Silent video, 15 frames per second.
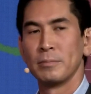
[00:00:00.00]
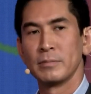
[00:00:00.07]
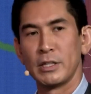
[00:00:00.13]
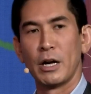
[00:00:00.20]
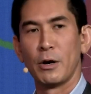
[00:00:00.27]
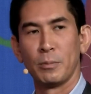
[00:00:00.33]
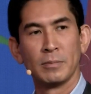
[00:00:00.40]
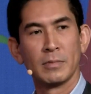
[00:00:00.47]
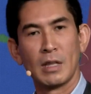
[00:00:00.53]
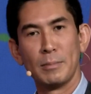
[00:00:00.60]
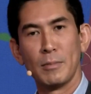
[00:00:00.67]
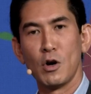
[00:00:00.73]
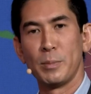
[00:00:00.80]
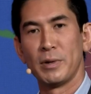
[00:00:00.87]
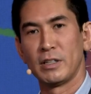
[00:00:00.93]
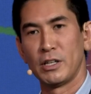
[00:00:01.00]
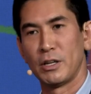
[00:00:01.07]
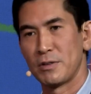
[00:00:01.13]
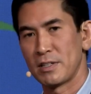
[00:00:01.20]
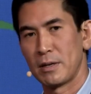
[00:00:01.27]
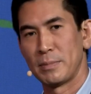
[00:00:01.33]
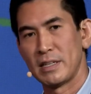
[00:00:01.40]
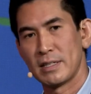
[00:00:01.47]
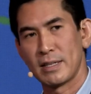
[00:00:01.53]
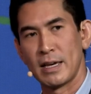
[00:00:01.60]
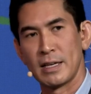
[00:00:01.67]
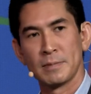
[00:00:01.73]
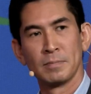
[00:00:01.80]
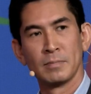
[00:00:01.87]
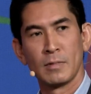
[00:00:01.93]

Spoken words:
You know, the moment, you know, somebody says,